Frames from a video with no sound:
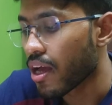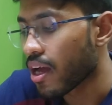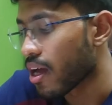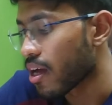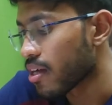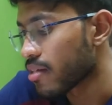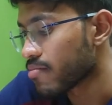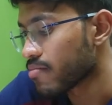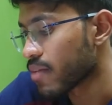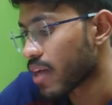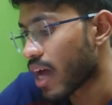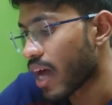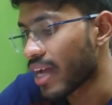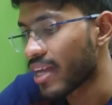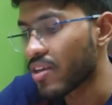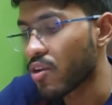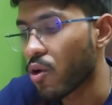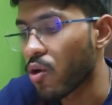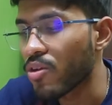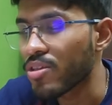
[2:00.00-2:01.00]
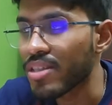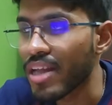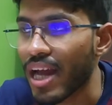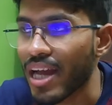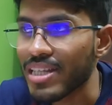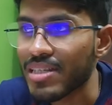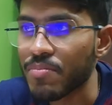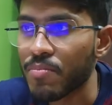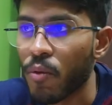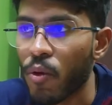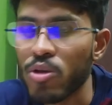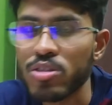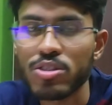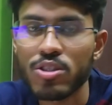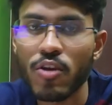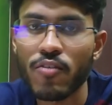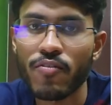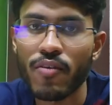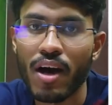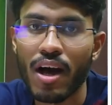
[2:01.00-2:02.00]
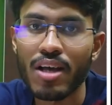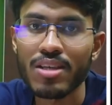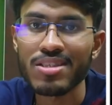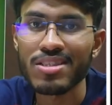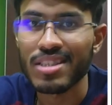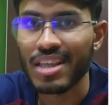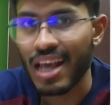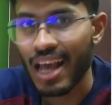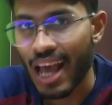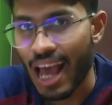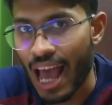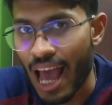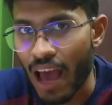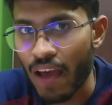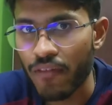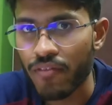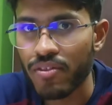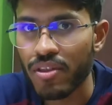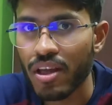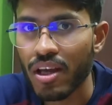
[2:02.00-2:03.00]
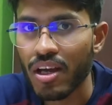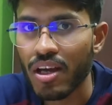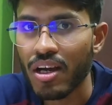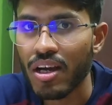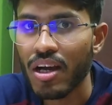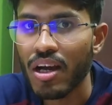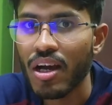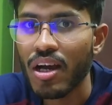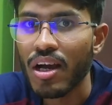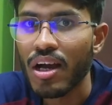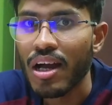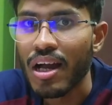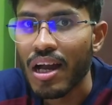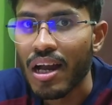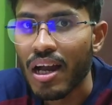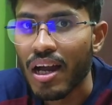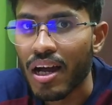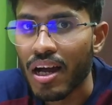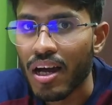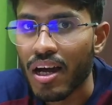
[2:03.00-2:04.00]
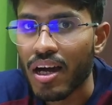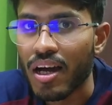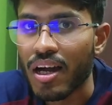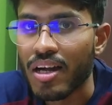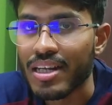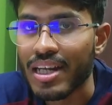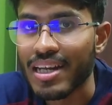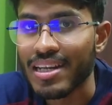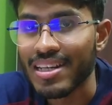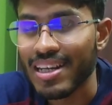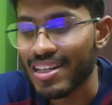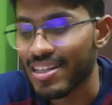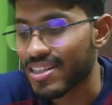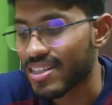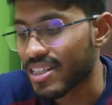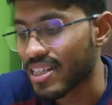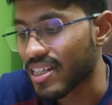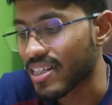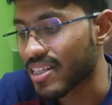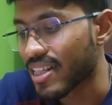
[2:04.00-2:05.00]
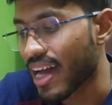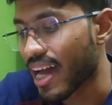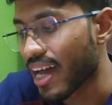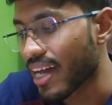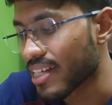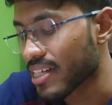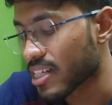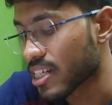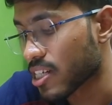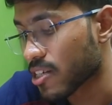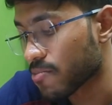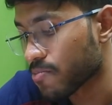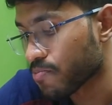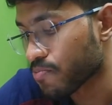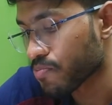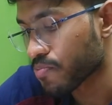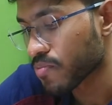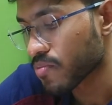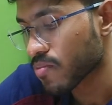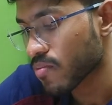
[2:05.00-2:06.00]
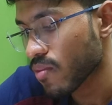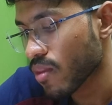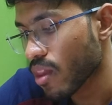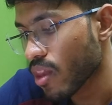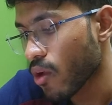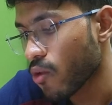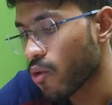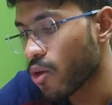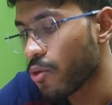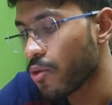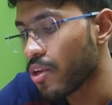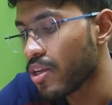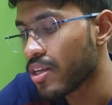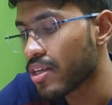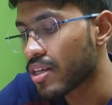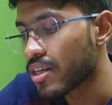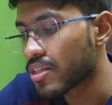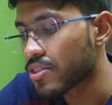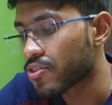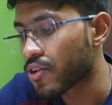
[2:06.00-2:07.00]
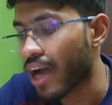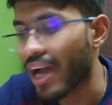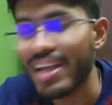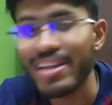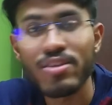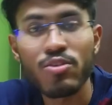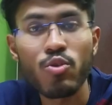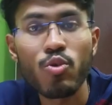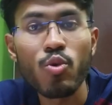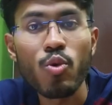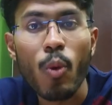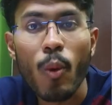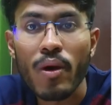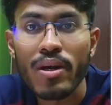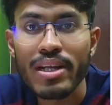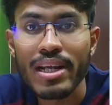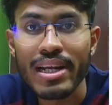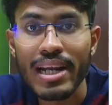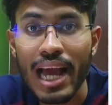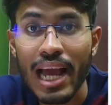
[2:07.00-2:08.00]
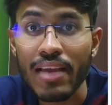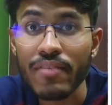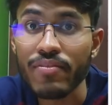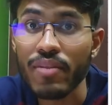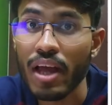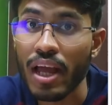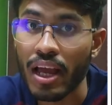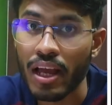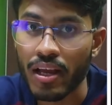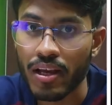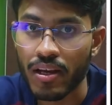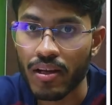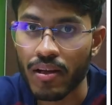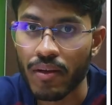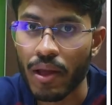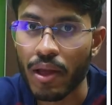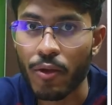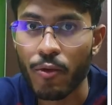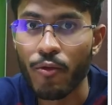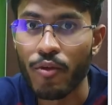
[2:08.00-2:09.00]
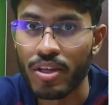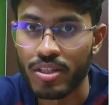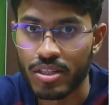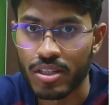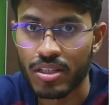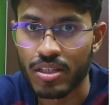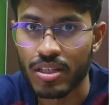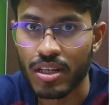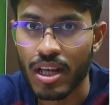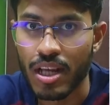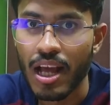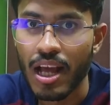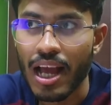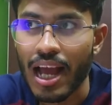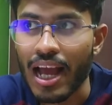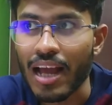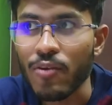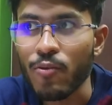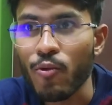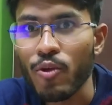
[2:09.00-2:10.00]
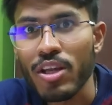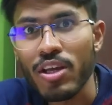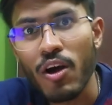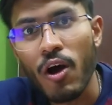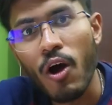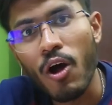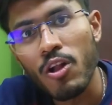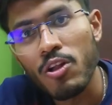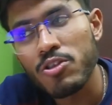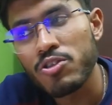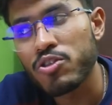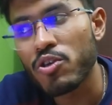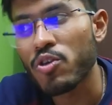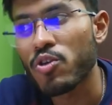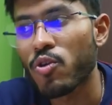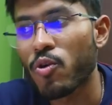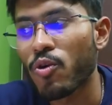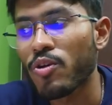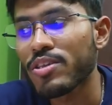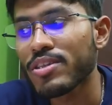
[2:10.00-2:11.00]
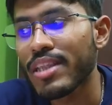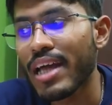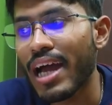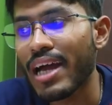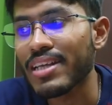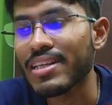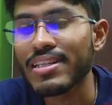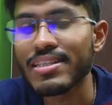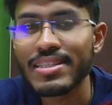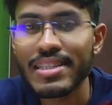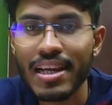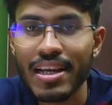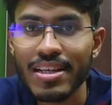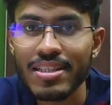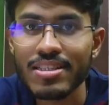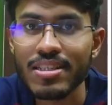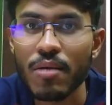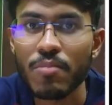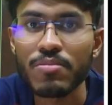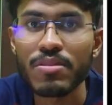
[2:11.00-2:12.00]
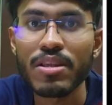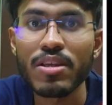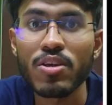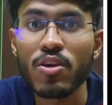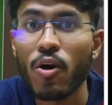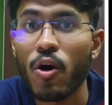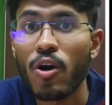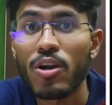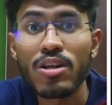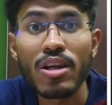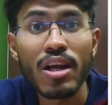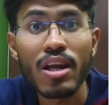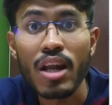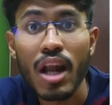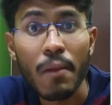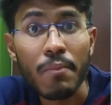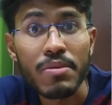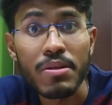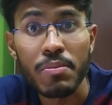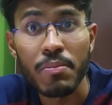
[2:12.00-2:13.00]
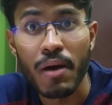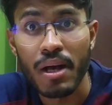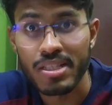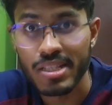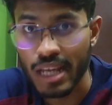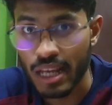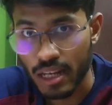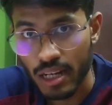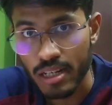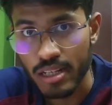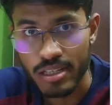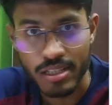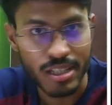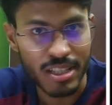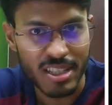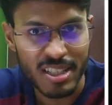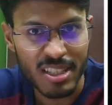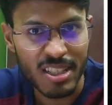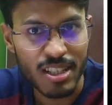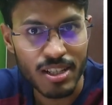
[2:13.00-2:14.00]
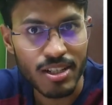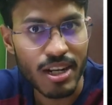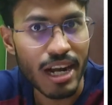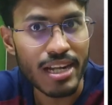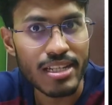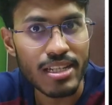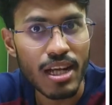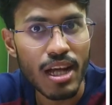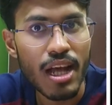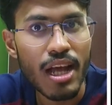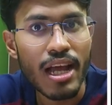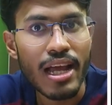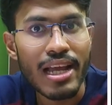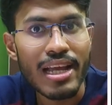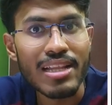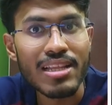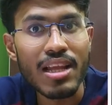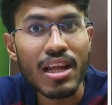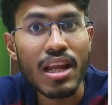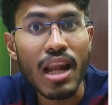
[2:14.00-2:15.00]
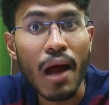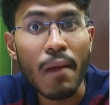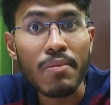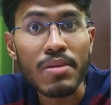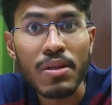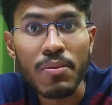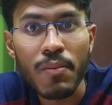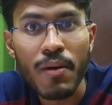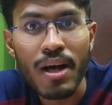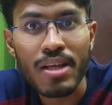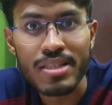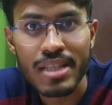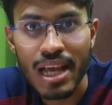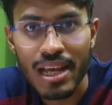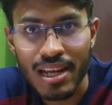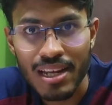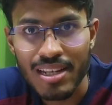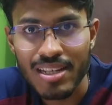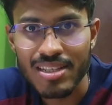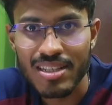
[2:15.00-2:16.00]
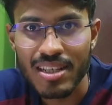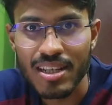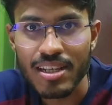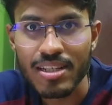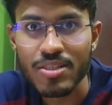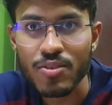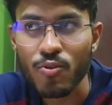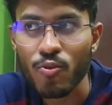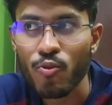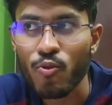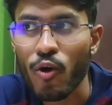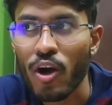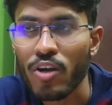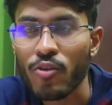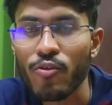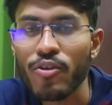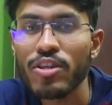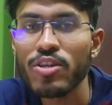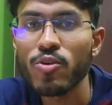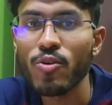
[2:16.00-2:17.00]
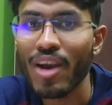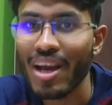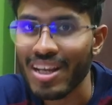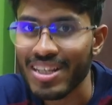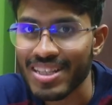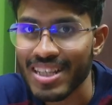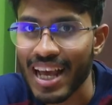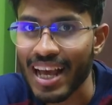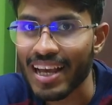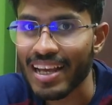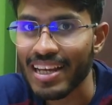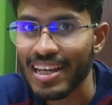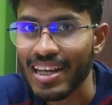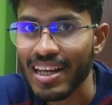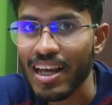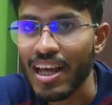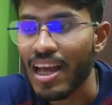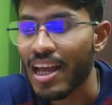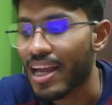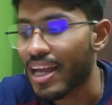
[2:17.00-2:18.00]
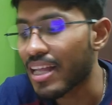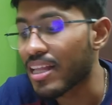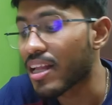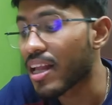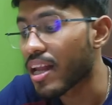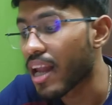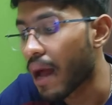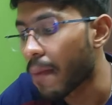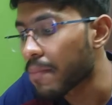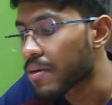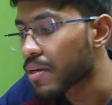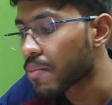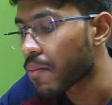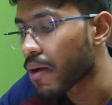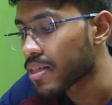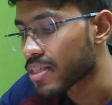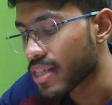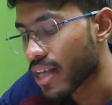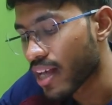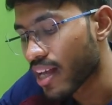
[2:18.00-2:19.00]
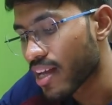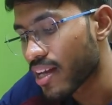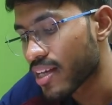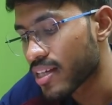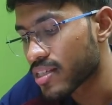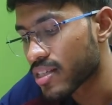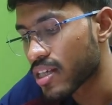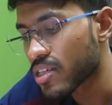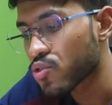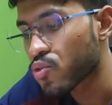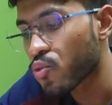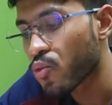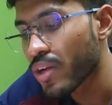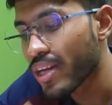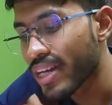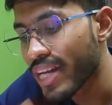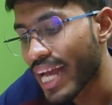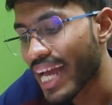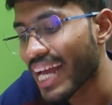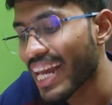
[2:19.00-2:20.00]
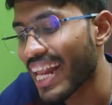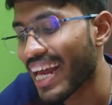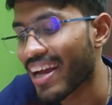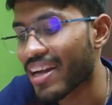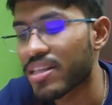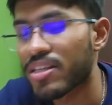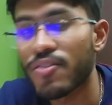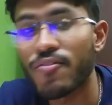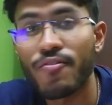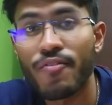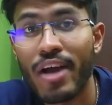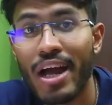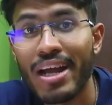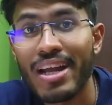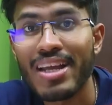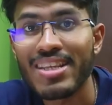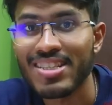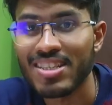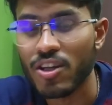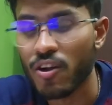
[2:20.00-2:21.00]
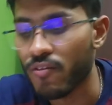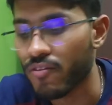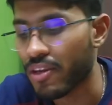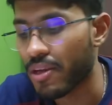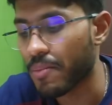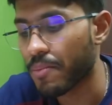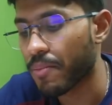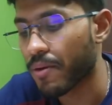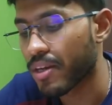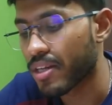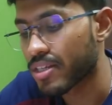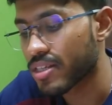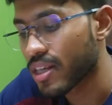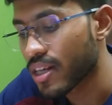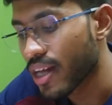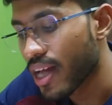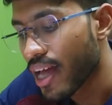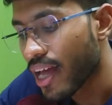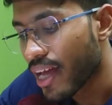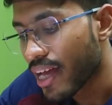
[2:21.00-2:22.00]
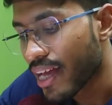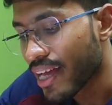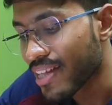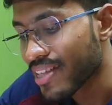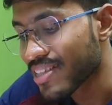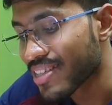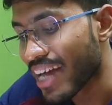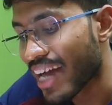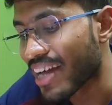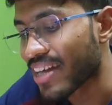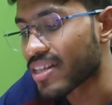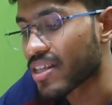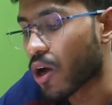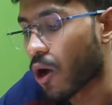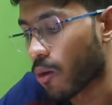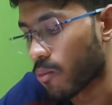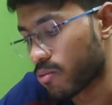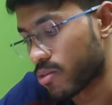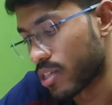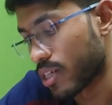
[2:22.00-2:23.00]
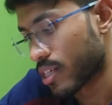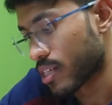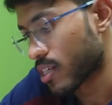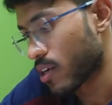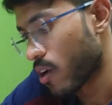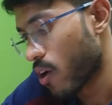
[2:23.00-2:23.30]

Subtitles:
I know that most of us have the tendency that we will try to derive the equation. And we also know that there is something called a lumped mass analysis, right? In the lumped mass analysis, what we do exactly? In the lumped mass analysis, we neglect the variation of temperature inside the object.